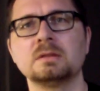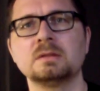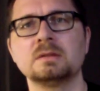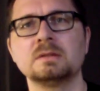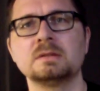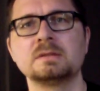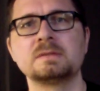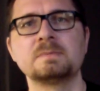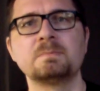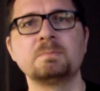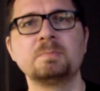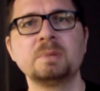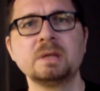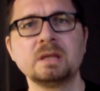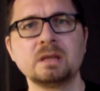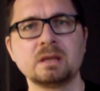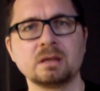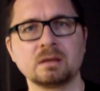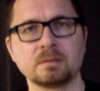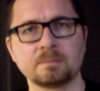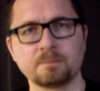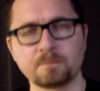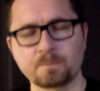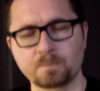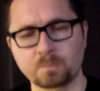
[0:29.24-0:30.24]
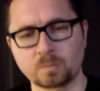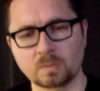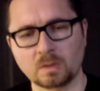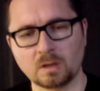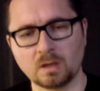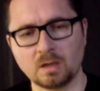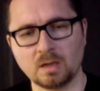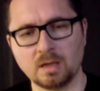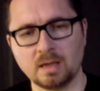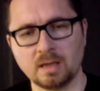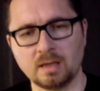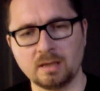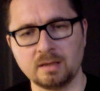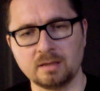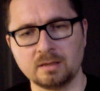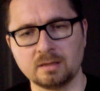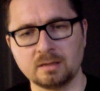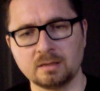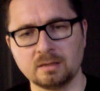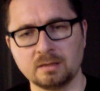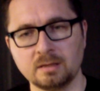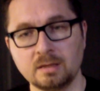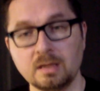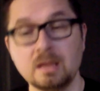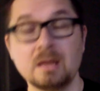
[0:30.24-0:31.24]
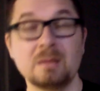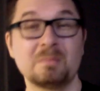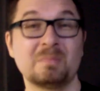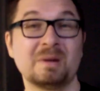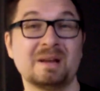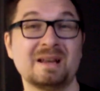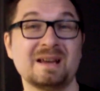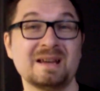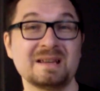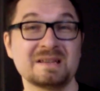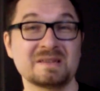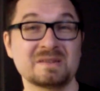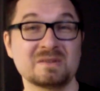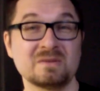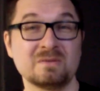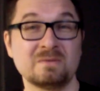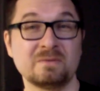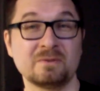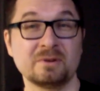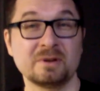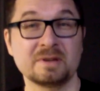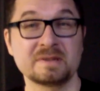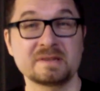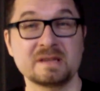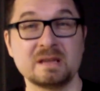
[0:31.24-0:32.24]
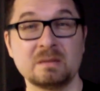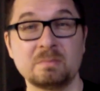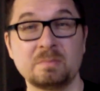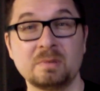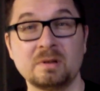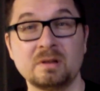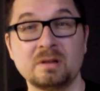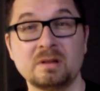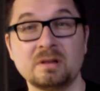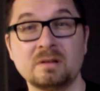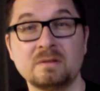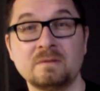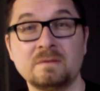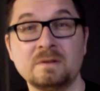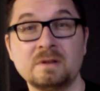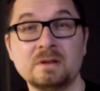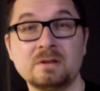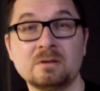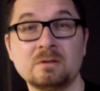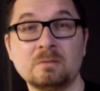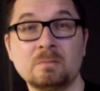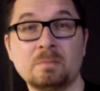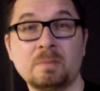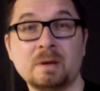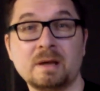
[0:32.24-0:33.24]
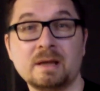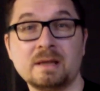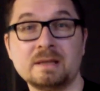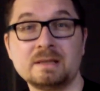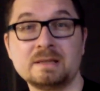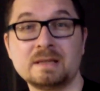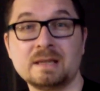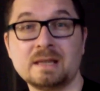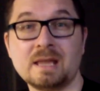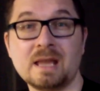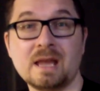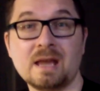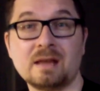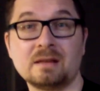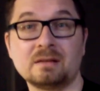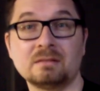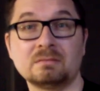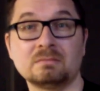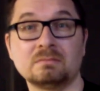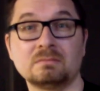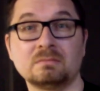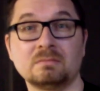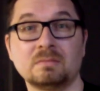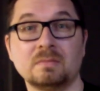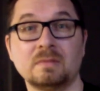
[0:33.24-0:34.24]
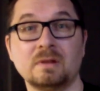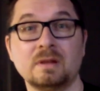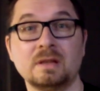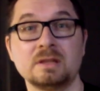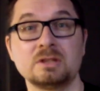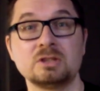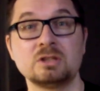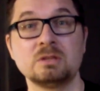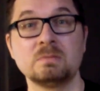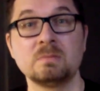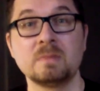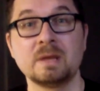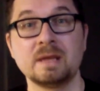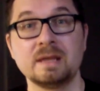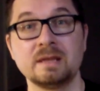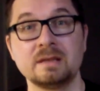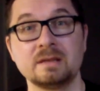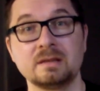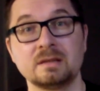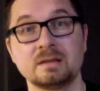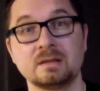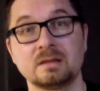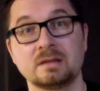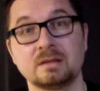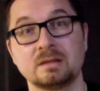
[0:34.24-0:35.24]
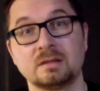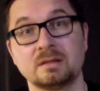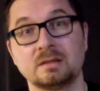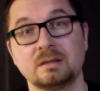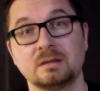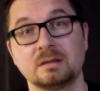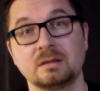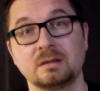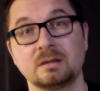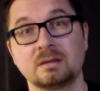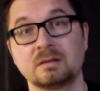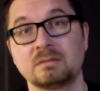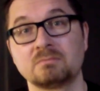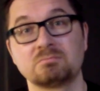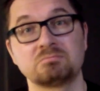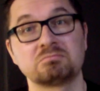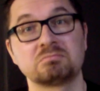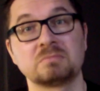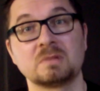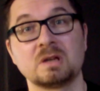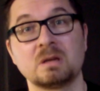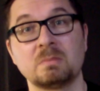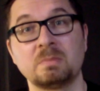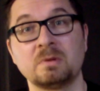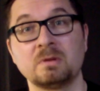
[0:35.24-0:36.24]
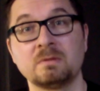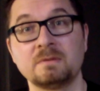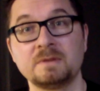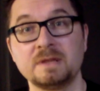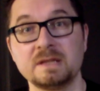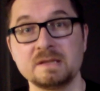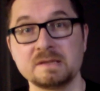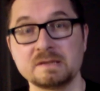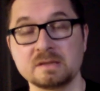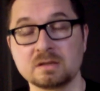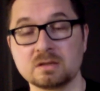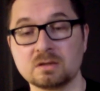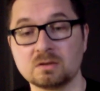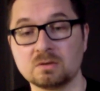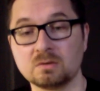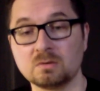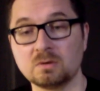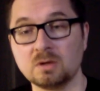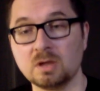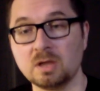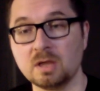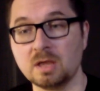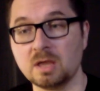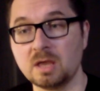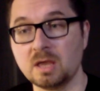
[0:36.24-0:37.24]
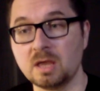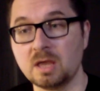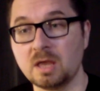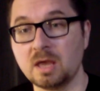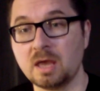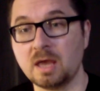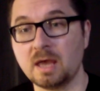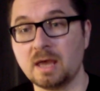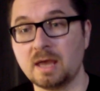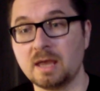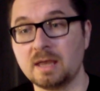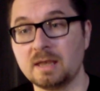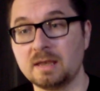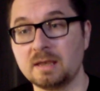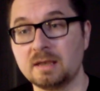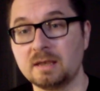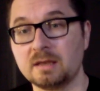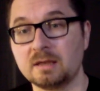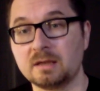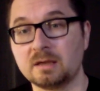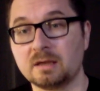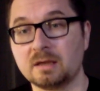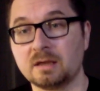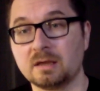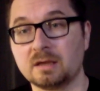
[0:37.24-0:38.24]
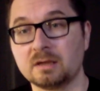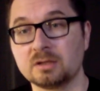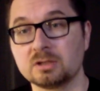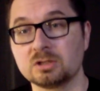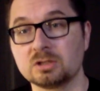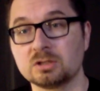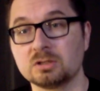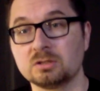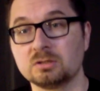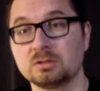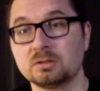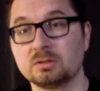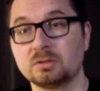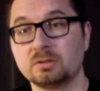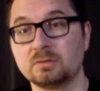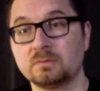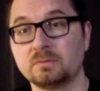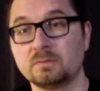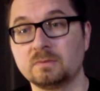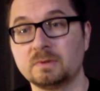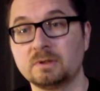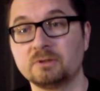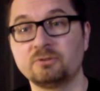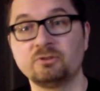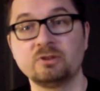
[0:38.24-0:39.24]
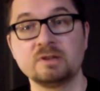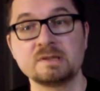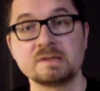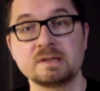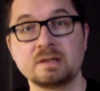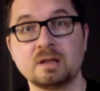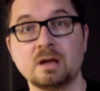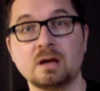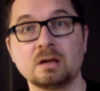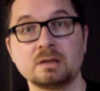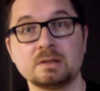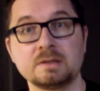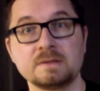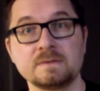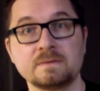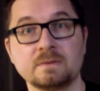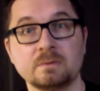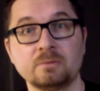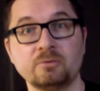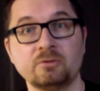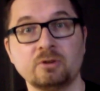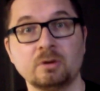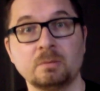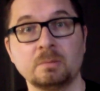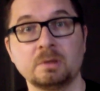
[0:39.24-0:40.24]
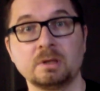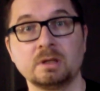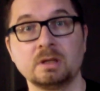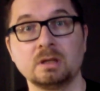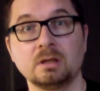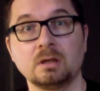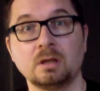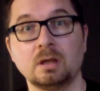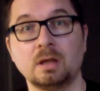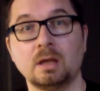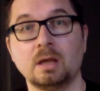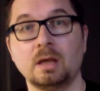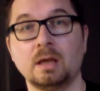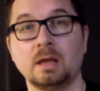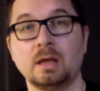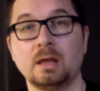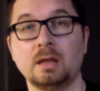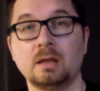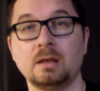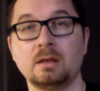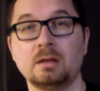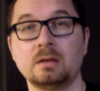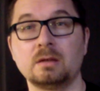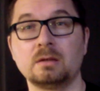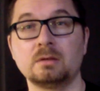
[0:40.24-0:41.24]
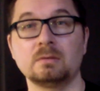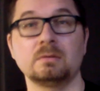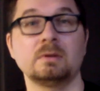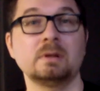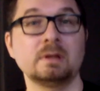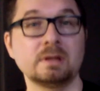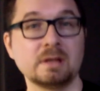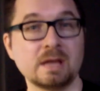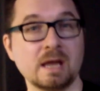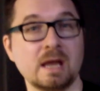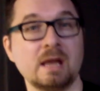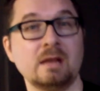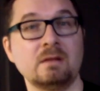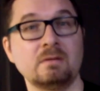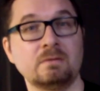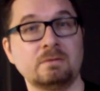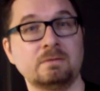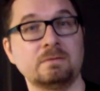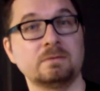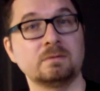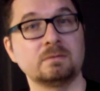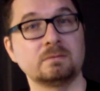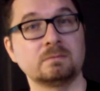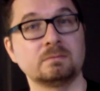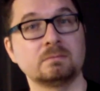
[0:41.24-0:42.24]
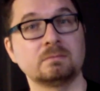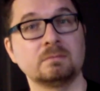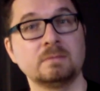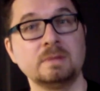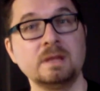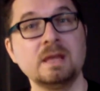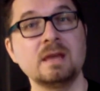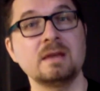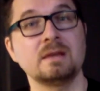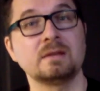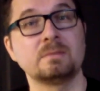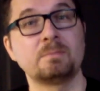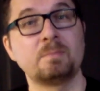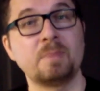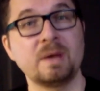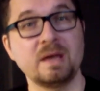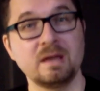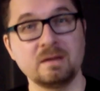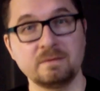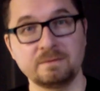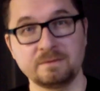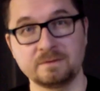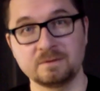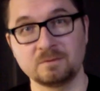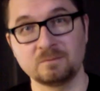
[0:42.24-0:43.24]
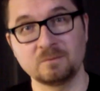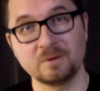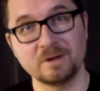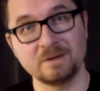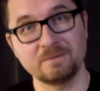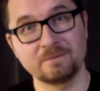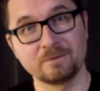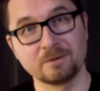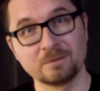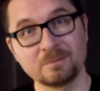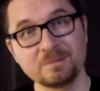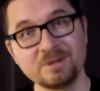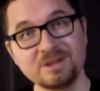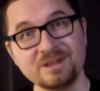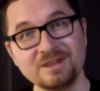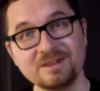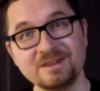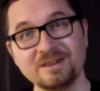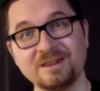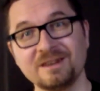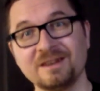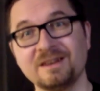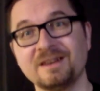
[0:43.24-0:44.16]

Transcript: speaking. And but I saw, for example, a video by Diane that she made a couple of days ago, and well, she's an artist from Germany, and it kind of, yeah, it paved a way for me,